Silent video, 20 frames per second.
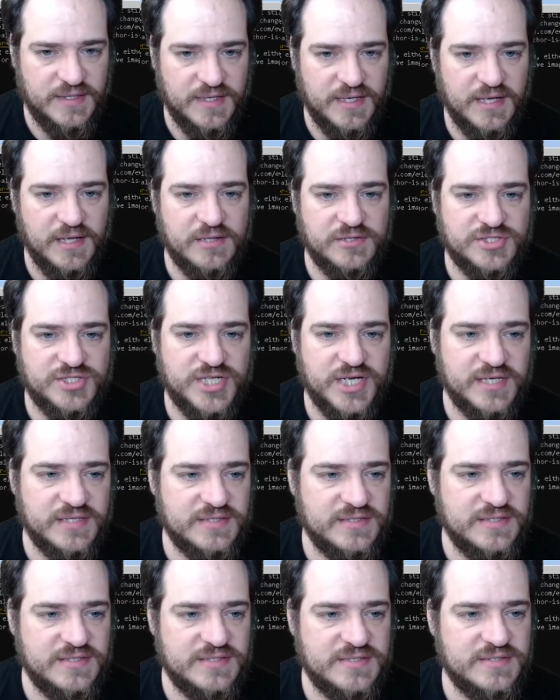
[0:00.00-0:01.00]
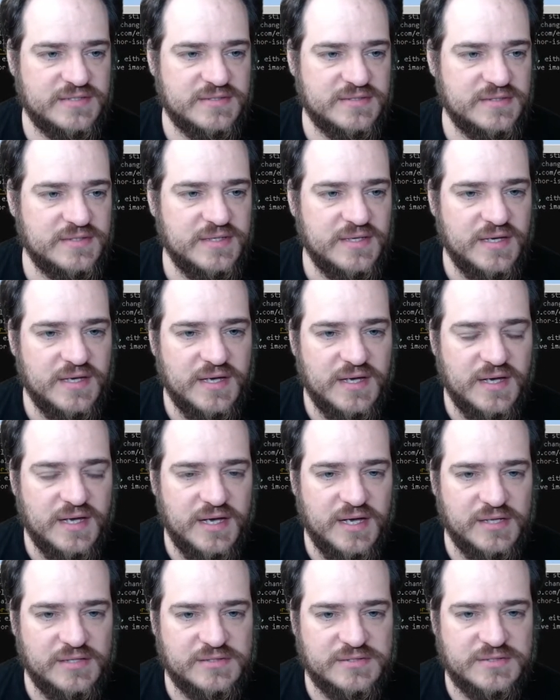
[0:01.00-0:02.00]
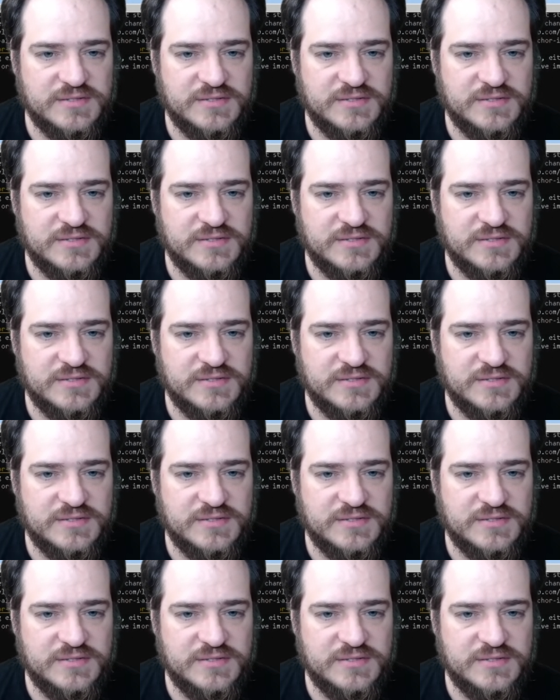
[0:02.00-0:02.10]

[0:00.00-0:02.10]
I'll check this. I'll